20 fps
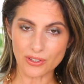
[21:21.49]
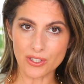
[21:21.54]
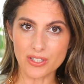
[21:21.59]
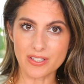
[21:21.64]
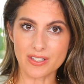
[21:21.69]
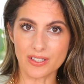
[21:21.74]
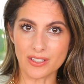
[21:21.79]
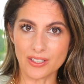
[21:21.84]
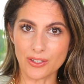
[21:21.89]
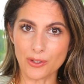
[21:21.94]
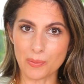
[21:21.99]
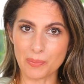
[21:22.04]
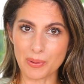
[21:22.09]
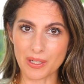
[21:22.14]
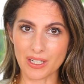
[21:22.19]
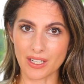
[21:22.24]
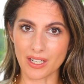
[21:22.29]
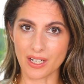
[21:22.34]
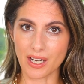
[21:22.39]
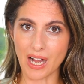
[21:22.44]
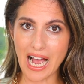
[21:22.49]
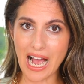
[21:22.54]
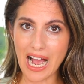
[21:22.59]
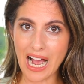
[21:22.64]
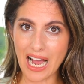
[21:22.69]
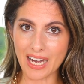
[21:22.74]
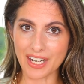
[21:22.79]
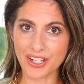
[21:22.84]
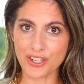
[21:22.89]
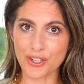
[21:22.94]
looks a little bit
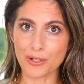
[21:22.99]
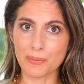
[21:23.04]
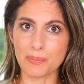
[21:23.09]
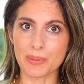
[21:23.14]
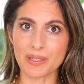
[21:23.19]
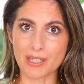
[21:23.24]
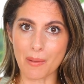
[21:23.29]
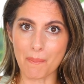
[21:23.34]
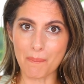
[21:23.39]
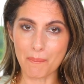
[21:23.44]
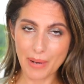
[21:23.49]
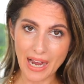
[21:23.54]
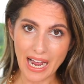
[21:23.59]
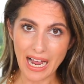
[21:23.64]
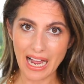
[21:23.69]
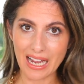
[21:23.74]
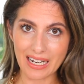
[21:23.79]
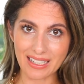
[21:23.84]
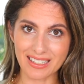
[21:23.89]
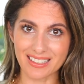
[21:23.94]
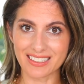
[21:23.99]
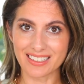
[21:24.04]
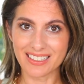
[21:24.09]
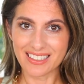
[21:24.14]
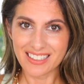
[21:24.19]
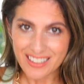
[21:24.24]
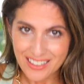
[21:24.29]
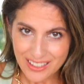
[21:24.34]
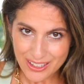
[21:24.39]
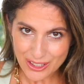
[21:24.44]
higher, but the back
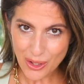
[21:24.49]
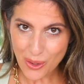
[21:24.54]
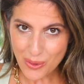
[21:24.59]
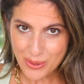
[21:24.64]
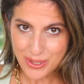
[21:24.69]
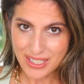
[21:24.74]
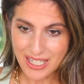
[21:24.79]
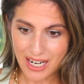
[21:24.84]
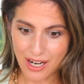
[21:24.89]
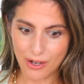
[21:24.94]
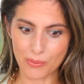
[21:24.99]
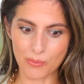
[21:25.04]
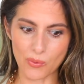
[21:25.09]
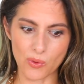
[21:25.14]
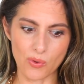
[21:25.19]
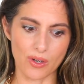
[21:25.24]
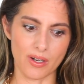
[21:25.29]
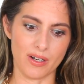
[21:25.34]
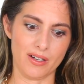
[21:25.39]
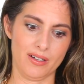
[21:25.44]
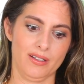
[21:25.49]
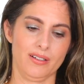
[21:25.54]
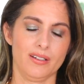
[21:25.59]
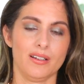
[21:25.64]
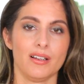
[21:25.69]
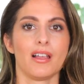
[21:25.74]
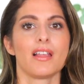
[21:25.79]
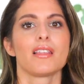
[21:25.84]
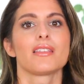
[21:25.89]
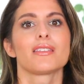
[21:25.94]
goes down more.
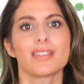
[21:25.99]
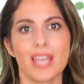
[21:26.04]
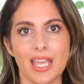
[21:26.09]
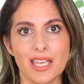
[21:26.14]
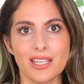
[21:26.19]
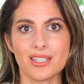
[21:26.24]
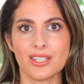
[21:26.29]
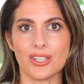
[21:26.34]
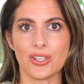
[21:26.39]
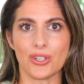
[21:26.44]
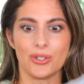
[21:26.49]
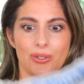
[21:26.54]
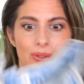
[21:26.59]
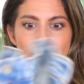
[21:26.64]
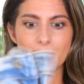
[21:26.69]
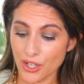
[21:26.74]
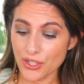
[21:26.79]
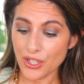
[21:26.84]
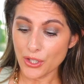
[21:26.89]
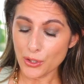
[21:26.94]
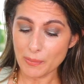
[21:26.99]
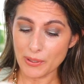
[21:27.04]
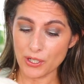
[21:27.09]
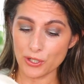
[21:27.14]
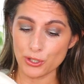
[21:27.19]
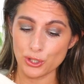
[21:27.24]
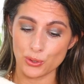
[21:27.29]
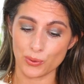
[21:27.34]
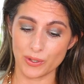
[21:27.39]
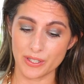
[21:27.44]
Thank you. Another
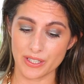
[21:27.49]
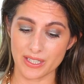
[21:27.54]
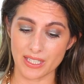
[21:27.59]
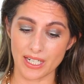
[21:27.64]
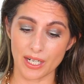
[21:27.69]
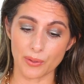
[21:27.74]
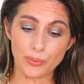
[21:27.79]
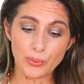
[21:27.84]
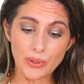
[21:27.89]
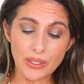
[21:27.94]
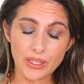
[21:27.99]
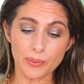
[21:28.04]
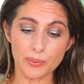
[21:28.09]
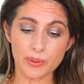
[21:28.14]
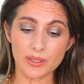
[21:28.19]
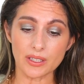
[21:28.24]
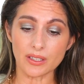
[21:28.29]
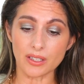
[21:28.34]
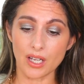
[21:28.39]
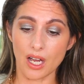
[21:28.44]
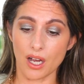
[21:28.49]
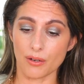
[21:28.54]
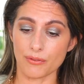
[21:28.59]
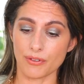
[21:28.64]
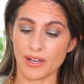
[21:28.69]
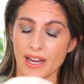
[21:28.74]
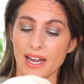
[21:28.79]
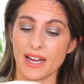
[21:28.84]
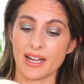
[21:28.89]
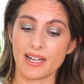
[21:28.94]
pair of shorts that I really, really love
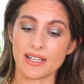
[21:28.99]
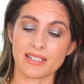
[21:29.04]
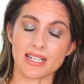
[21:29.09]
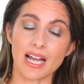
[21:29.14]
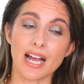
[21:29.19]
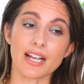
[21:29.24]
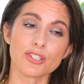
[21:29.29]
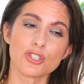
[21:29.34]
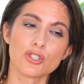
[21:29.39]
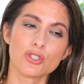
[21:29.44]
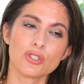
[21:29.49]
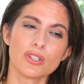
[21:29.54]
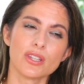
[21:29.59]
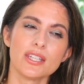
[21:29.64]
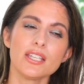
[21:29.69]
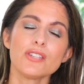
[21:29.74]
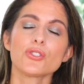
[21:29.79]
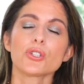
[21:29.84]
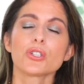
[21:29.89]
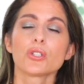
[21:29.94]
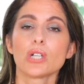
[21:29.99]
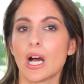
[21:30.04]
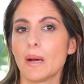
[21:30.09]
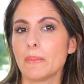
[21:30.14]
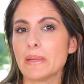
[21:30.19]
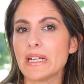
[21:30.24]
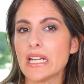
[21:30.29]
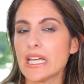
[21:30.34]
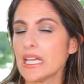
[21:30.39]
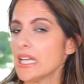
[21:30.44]
and I these are
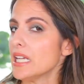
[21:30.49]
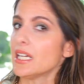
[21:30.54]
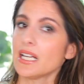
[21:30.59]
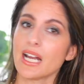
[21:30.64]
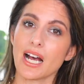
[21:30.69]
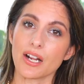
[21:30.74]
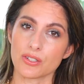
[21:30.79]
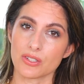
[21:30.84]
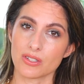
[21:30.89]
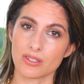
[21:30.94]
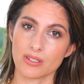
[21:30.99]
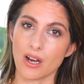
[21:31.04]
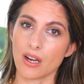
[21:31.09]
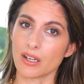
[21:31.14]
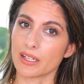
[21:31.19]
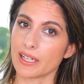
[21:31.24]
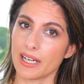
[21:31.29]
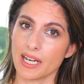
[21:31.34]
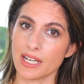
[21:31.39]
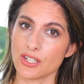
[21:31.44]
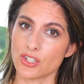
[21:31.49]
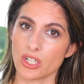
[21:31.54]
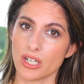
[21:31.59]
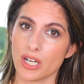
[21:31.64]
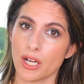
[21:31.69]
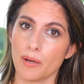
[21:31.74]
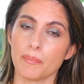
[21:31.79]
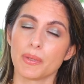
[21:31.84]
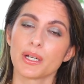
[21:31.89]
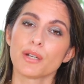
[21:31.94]
coming in and out of stock at
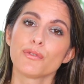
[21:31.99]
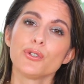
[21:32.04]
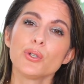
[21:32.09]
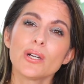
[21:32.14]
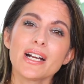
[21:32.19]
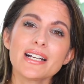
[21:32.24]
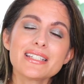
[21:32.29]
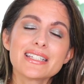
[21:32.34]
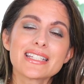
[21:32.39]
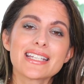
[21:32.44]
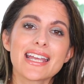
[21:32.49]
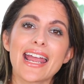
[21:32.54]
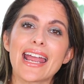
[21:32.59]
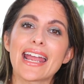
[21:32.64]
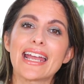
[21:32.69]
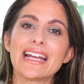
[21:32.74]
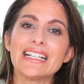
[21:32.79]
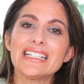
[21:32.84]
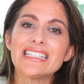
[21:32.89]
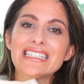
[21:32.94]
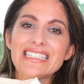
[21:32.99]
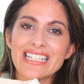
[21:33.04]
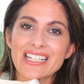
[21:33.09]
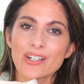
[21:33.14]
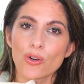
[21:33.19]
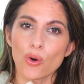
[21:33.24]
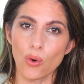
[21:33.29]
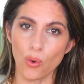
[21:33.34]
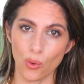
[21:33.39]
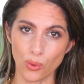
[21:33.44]
H&M, but if you guys can get
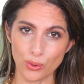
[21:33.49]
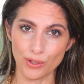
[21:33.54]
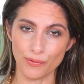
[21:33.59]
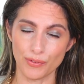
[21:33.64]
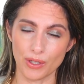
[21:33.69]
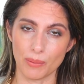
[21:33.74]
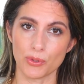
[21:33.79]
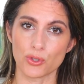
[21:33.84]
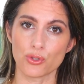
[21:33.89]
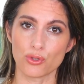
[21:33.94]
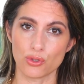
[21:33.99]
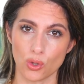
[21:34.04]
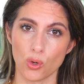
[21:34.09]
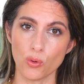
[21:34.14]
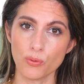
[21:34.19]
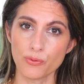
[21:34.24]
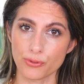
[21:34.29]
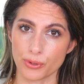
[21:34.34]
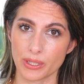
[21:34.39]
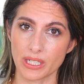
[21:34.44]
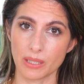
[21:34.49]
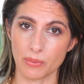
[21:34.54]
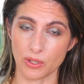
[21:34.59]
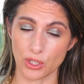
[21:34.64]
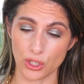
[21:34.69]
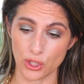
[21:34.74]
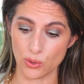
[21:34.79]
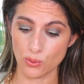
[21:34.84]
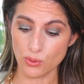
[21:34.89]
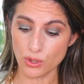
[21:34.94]
a hold of them, they're so freaking
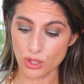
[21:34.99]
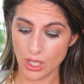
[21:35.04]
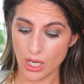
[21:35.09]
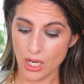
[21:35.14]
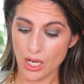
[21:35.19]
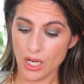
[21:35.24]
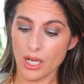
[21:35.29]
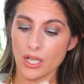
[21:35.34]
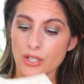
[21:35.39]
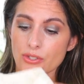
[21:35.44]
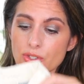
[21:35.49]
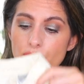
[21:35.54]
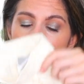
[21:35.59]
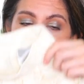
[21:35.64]
cute. So